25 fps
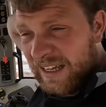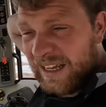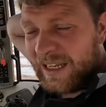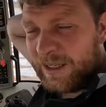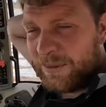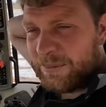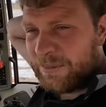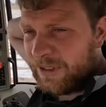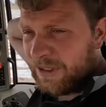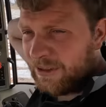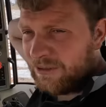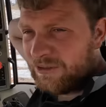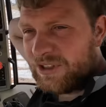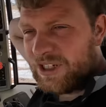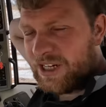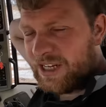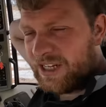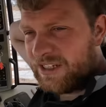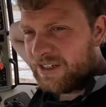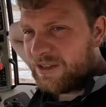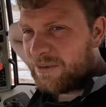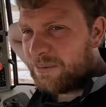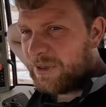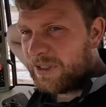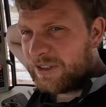time now
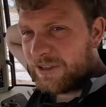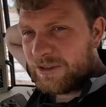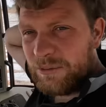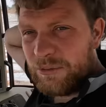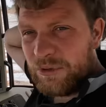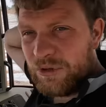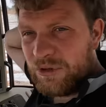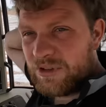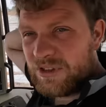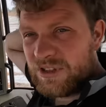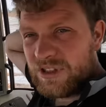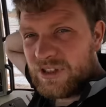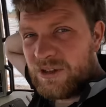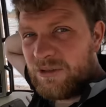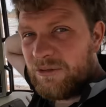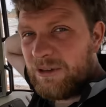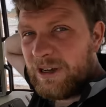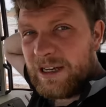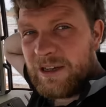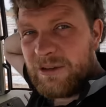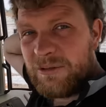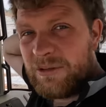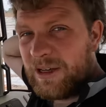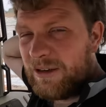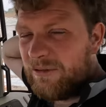trying to make the most of the
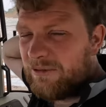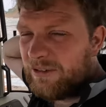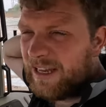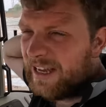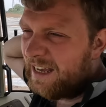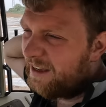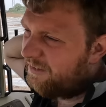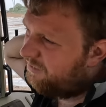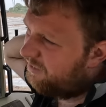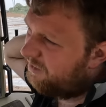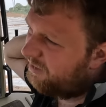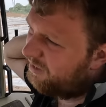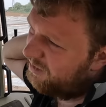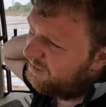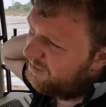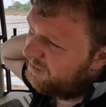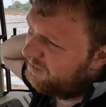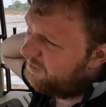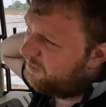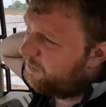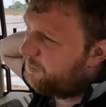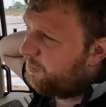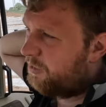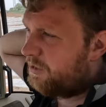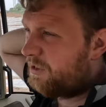weather while we have it because
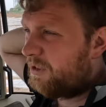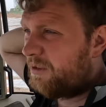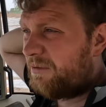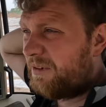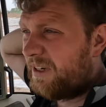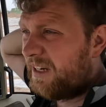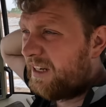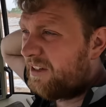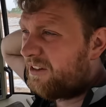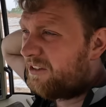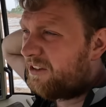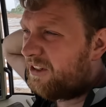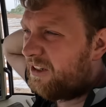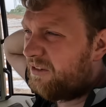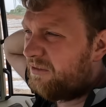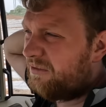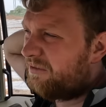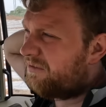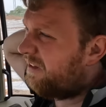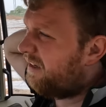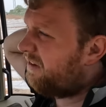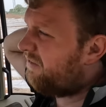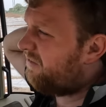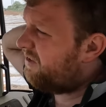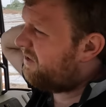it's supposed to rain
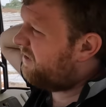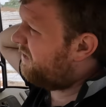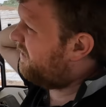around 5 or